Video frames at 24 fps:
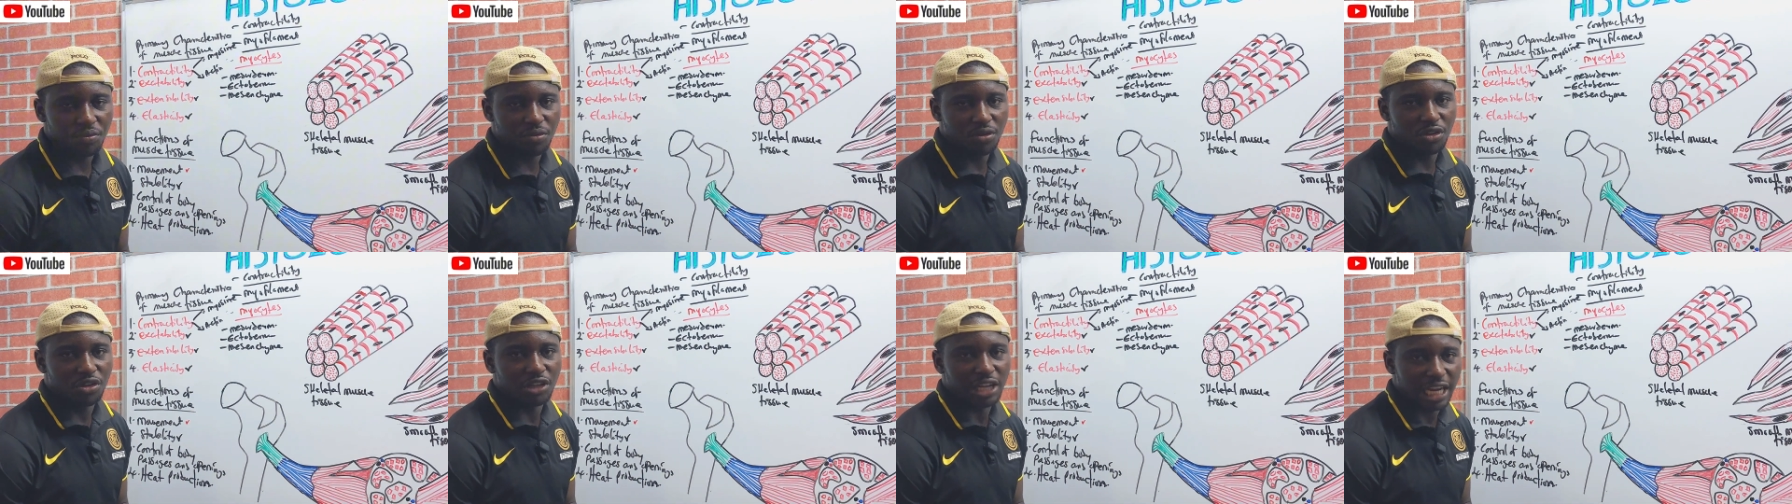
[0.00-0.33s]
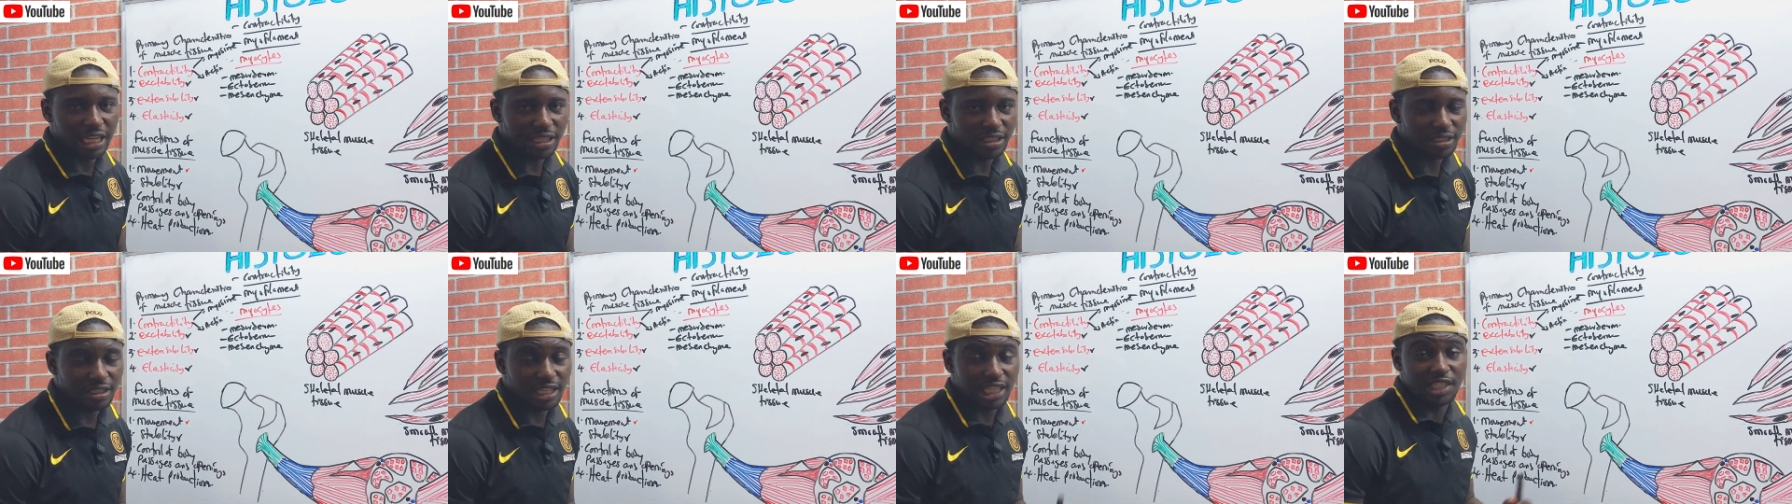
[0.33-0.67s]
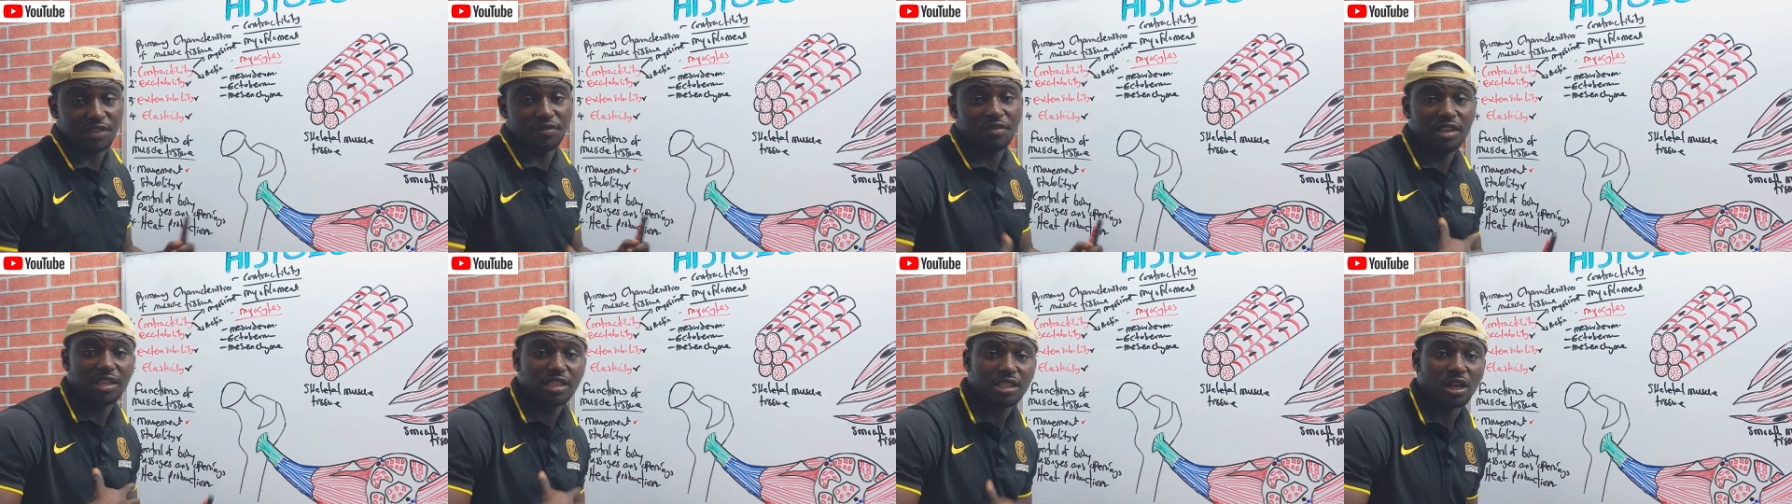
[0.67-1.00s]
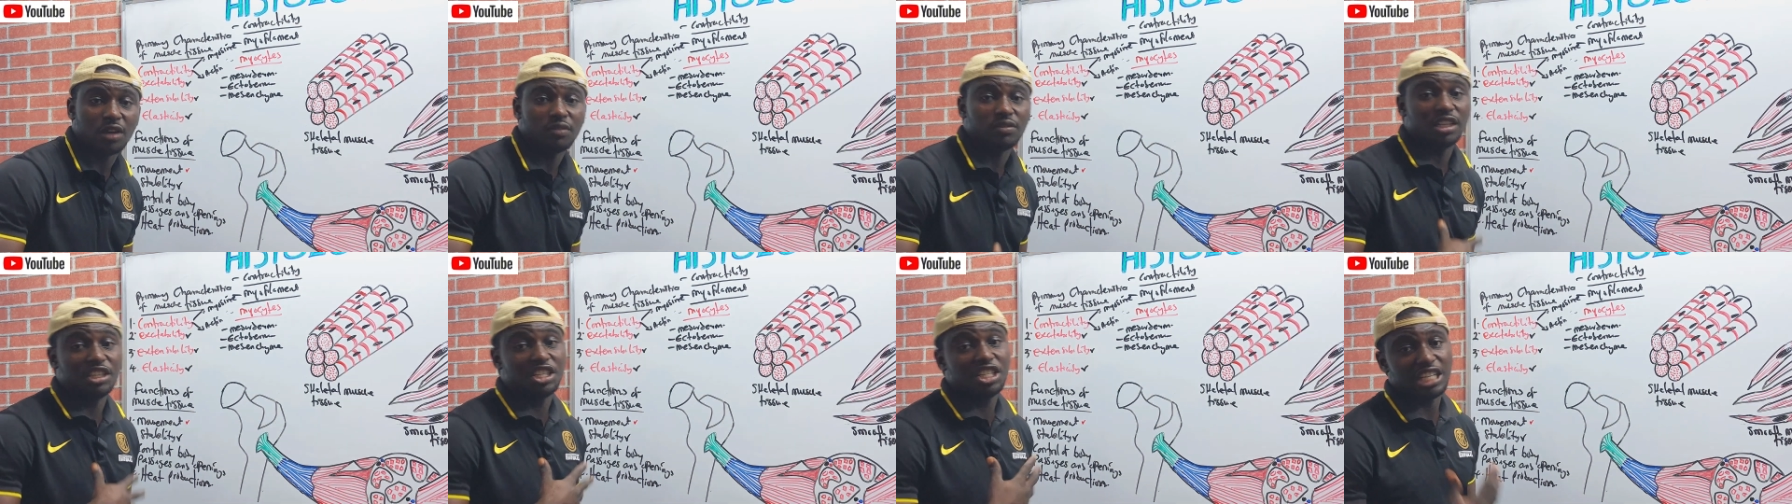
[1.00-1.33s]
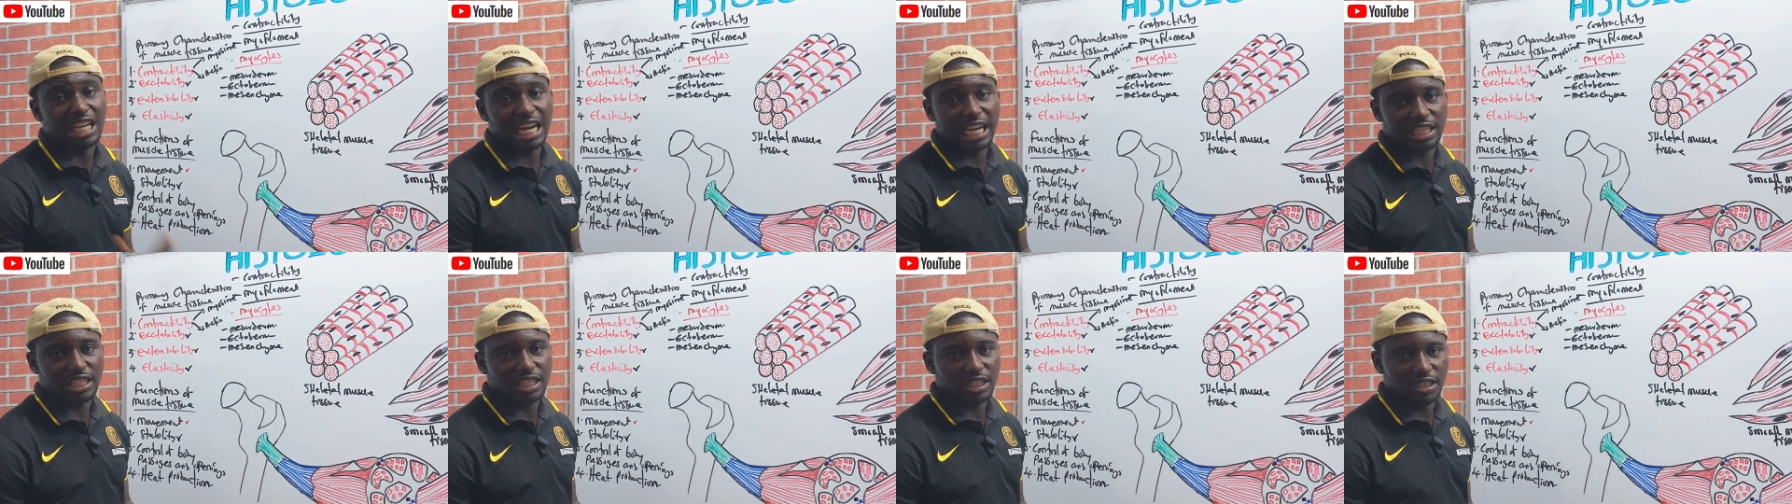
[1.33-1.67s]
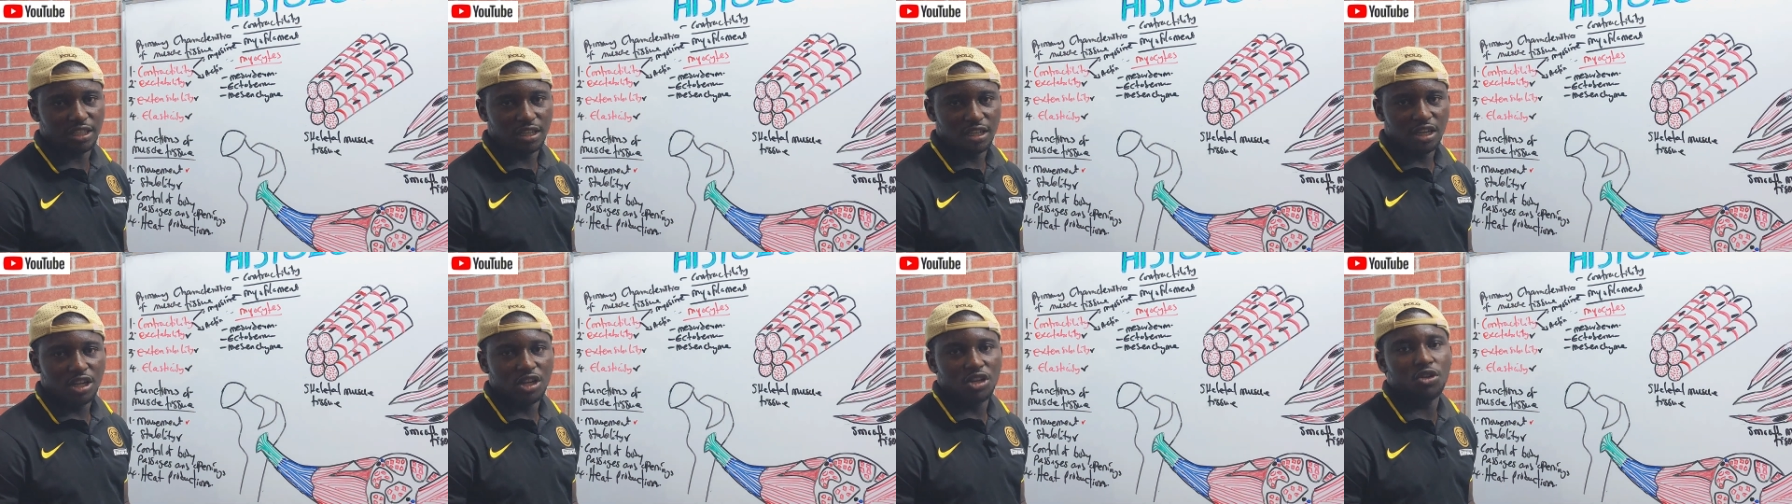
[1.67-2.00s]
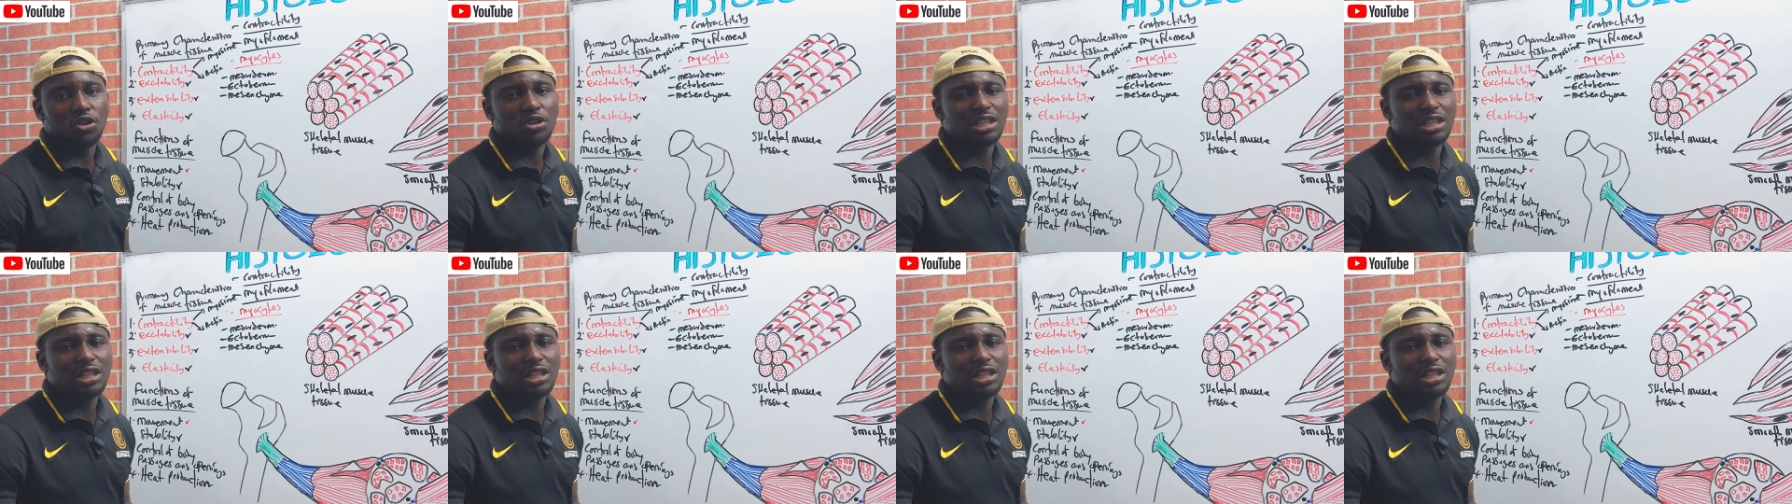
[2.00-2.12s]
You get the sphincter of the GIT. You know,